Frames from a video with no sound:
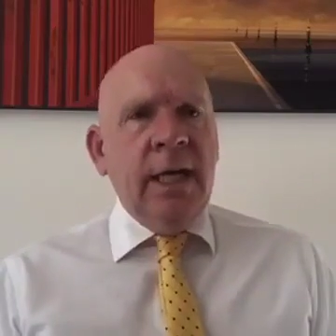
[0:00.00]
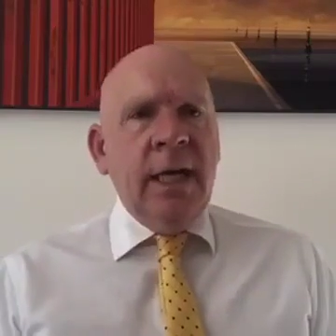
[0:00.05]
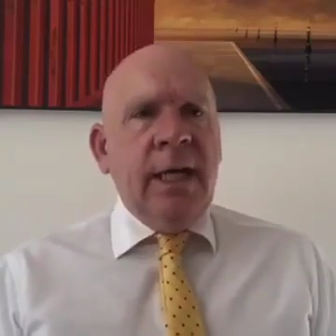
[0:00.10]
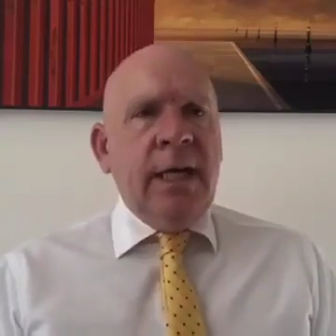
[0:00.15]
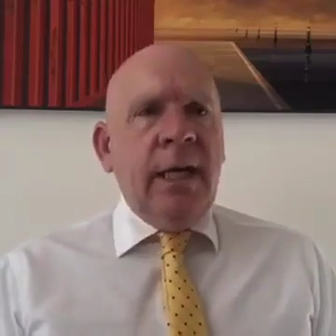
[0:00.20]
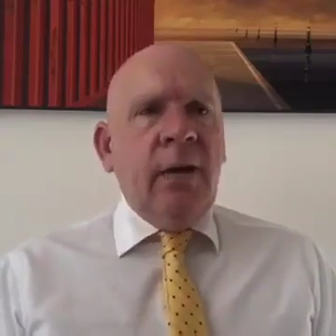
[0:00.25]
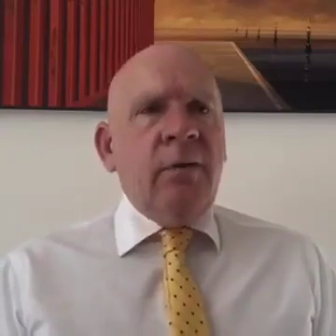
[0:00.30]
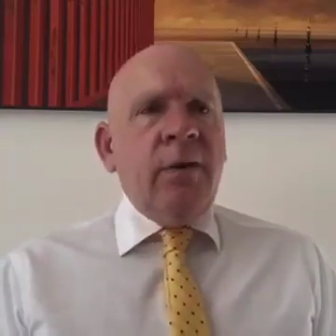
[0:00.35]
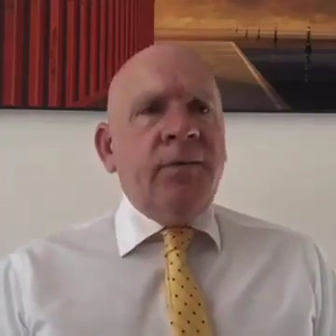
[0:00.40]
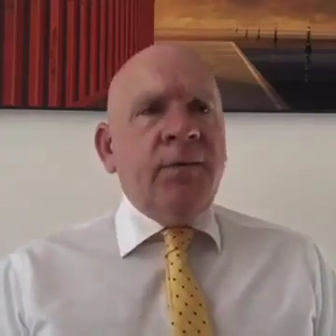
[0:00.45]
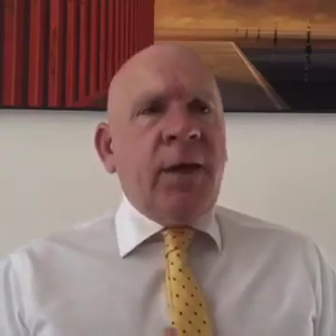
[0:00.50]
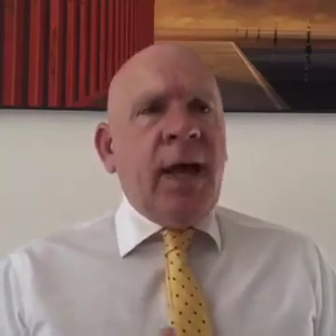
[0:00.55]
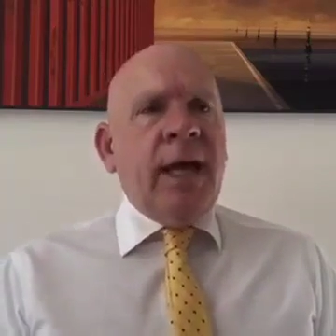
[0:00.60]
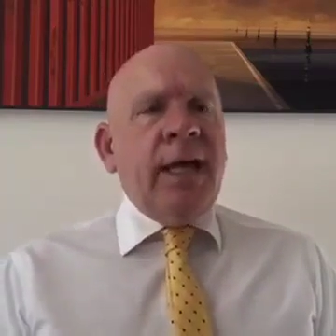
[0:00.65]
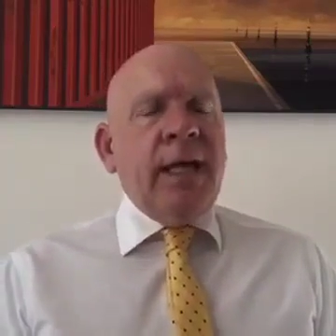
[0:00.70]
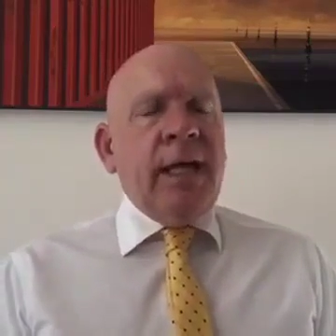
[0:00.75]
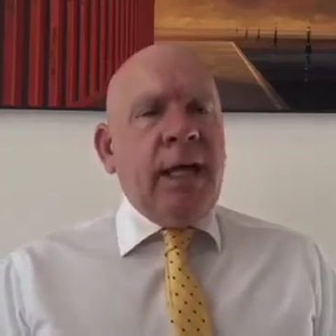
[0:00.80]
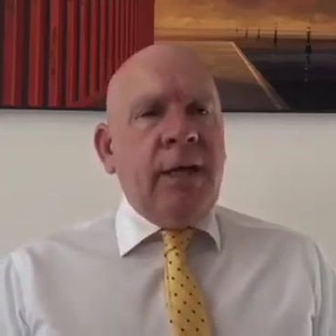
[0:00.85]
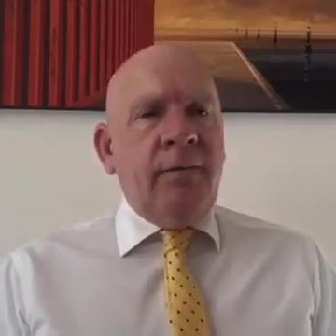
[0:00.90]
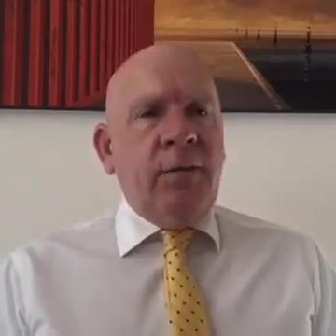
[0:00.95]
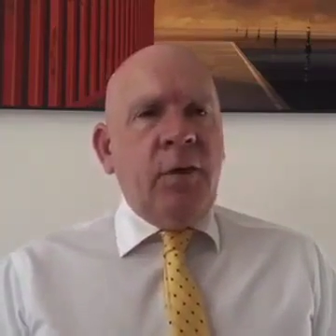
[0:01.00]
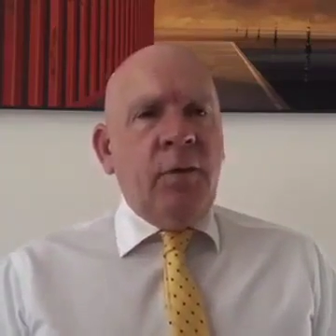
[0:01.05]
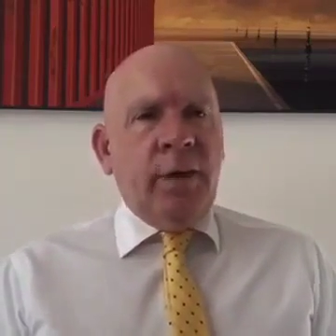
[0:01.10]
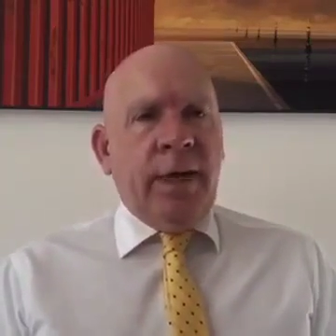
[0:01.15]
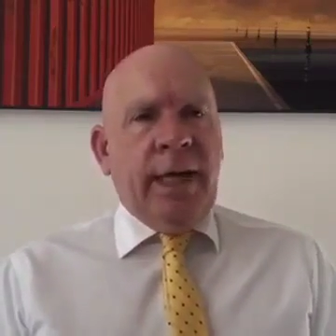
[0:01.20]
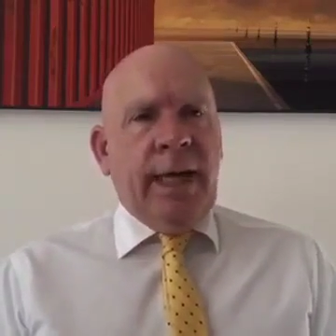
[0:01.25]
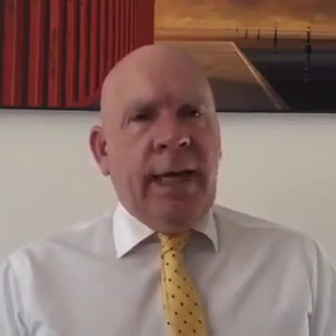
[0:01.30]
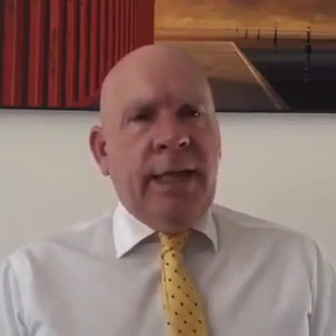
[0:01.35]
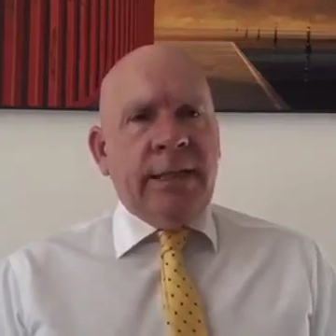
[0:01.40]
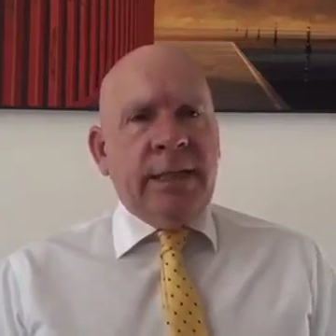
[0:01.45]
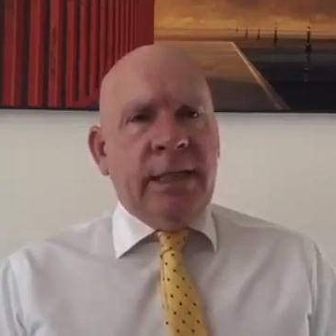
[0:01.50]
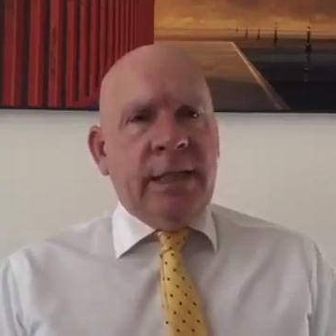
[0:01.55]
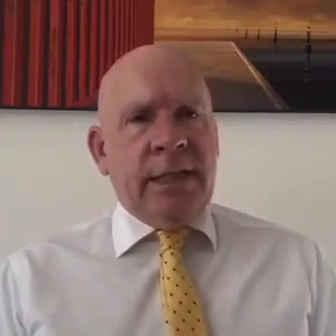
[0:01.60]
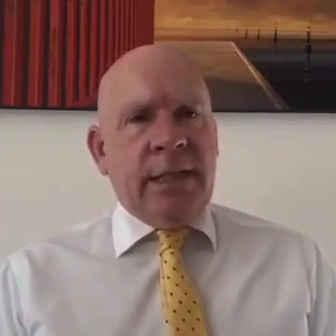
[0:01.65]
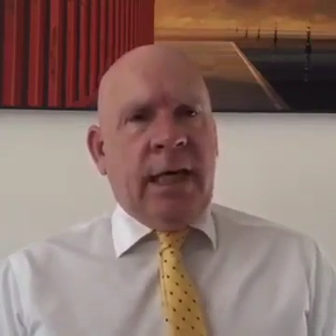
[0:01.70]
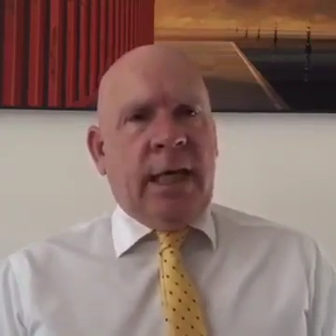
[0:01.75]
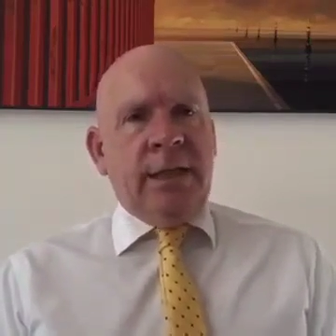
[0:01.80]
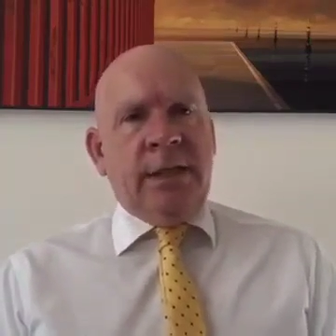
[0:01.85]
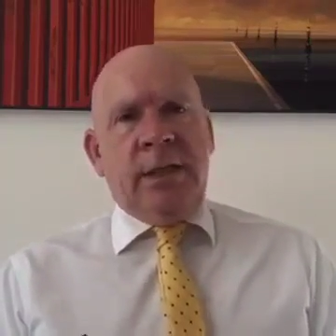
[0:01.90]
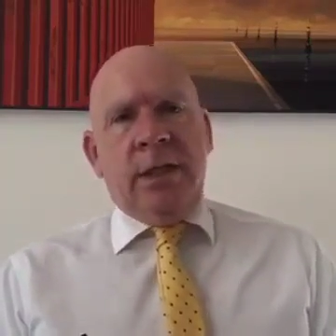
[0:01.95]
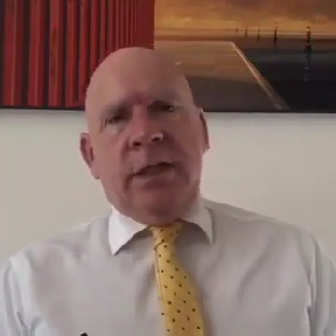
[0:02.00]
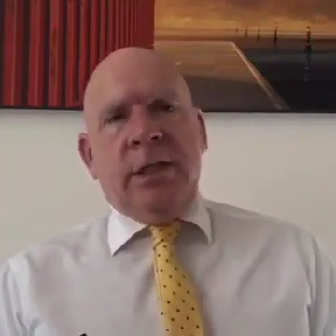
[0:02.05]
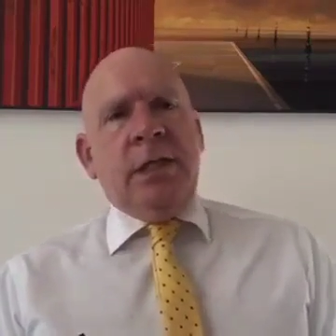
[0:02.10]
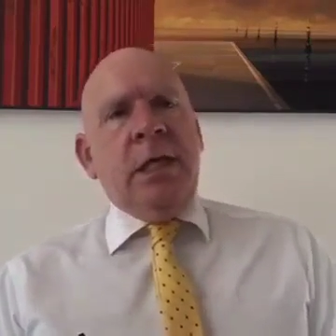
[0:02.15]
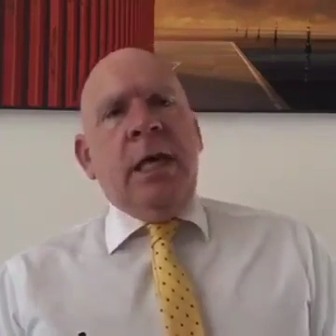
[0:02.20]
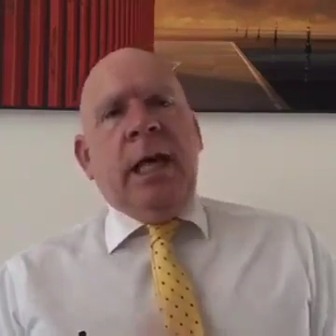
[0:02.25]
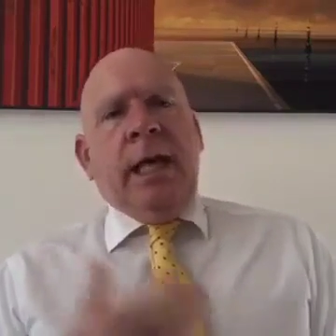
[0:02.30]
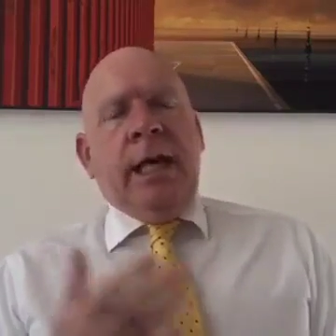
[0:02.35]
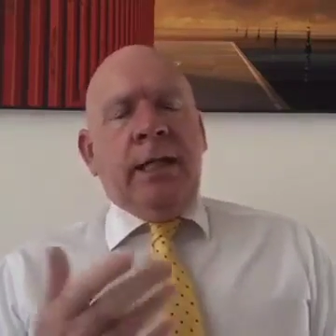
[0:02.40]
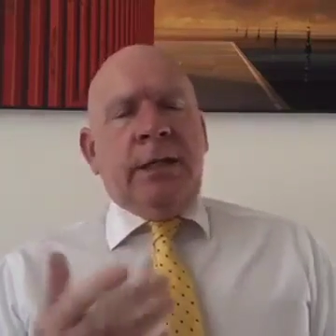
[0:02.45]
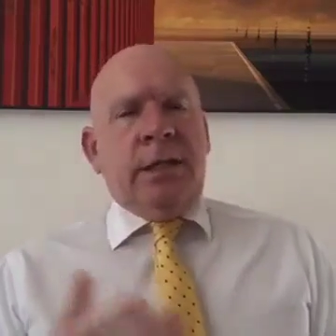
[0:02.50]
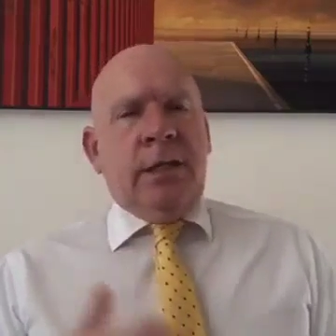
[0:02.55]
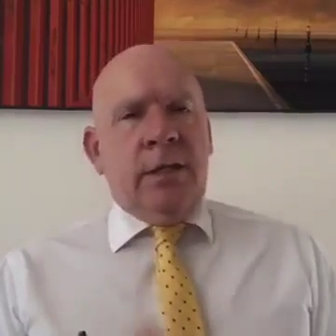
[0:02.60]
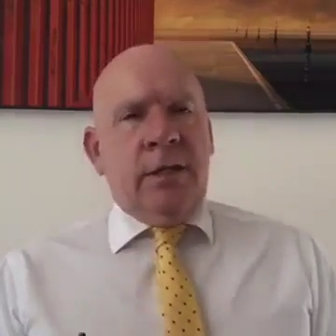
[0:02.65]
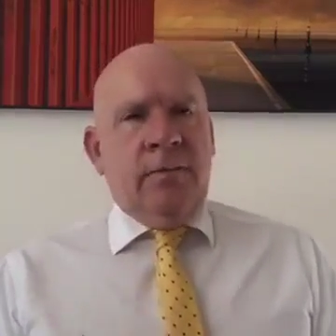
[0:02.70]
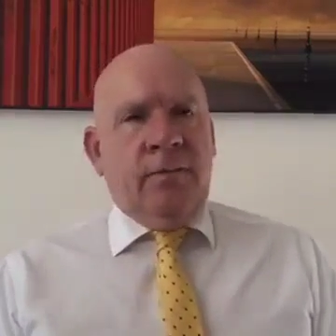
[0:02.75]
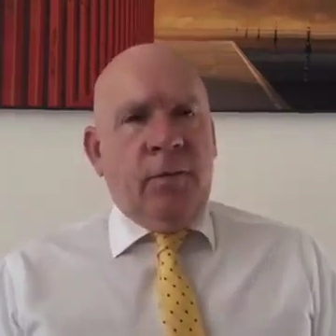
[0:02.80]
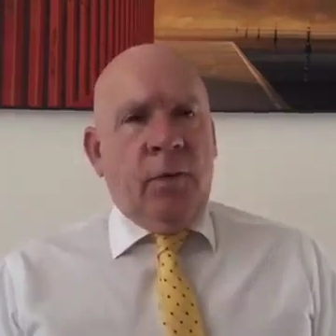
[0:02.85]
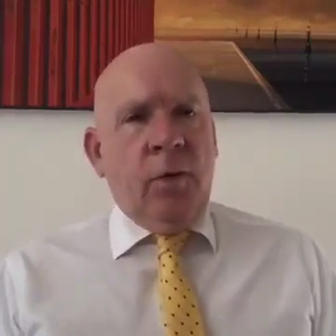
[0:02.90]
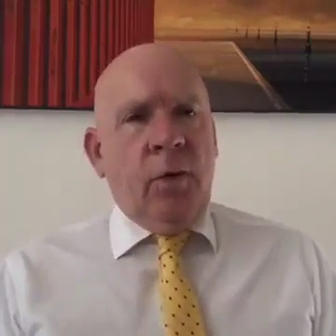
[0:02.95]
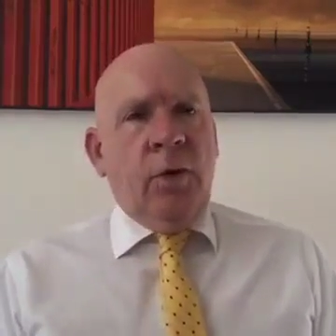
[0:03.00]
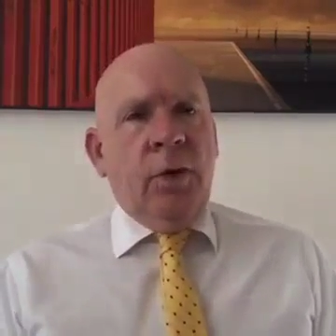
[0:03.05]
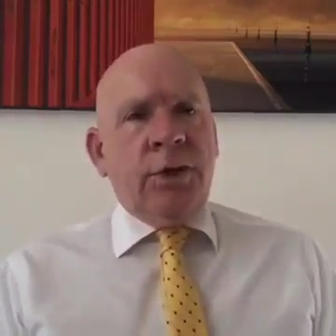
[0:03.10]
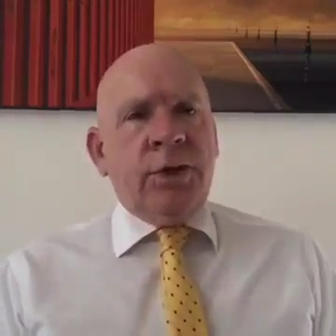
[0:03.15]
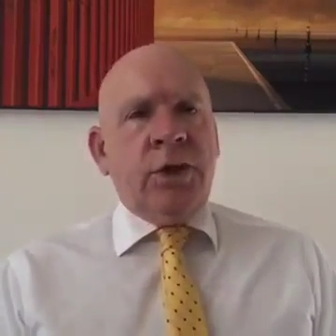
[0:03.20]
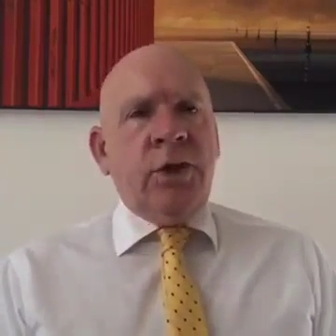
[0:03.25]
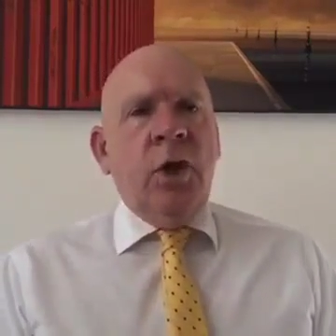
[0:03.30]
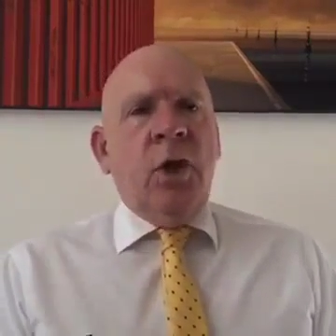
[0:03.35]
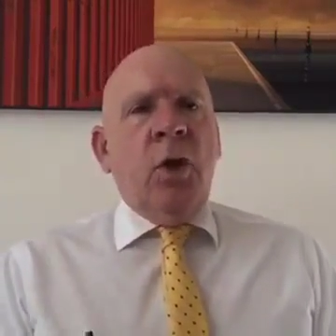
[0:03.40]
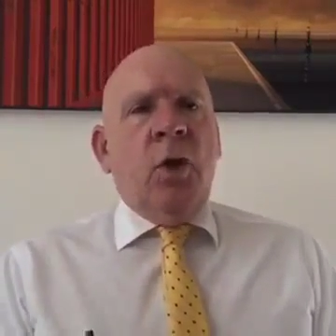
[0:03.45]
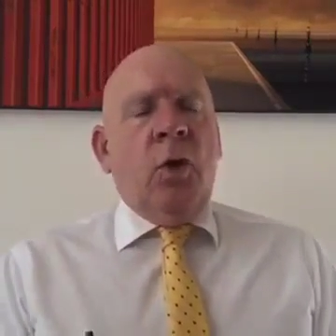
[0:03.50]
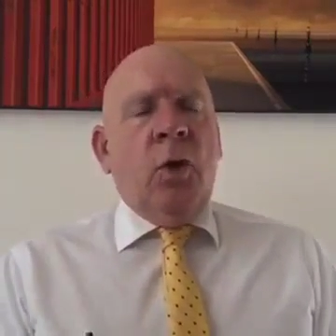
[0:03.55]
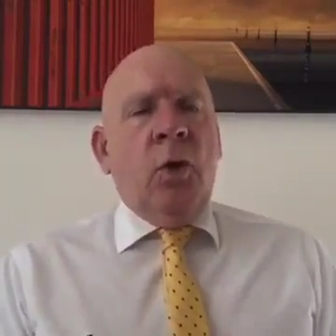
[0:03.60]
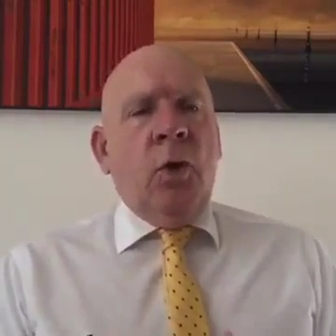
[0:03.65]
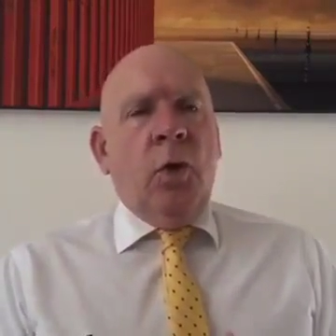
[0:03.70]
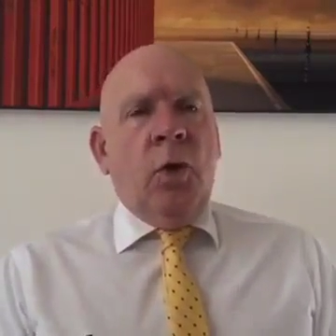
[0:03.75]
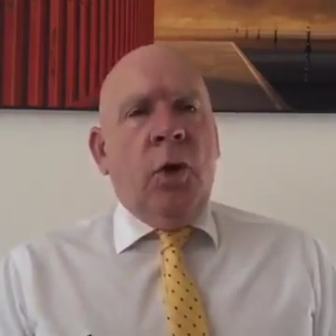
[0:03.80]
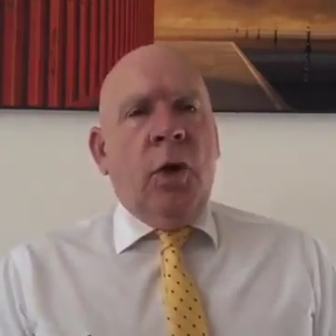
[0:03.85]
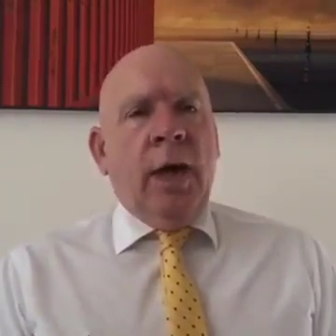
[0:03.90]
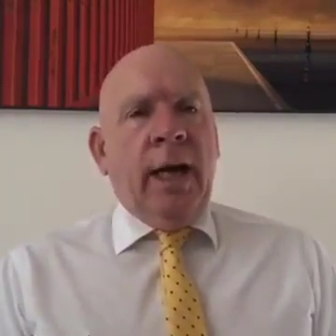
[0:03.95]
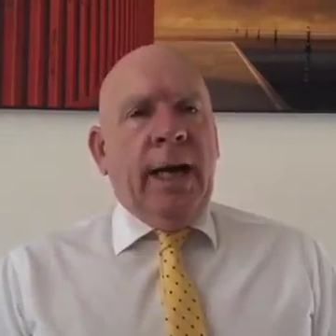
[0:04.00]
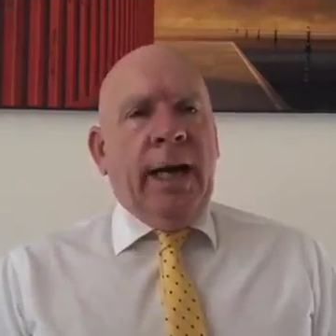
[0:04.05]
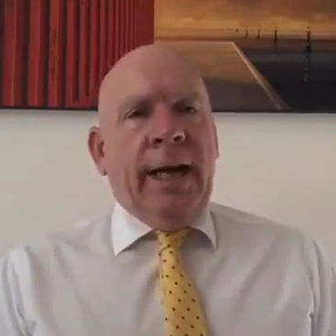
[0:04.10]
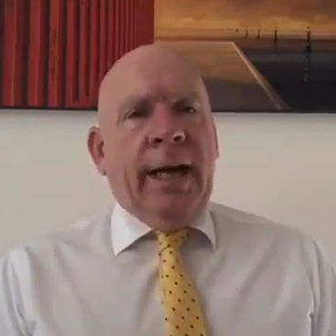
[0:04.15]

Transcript: Now, if they give you an answer such as it's a divorce, or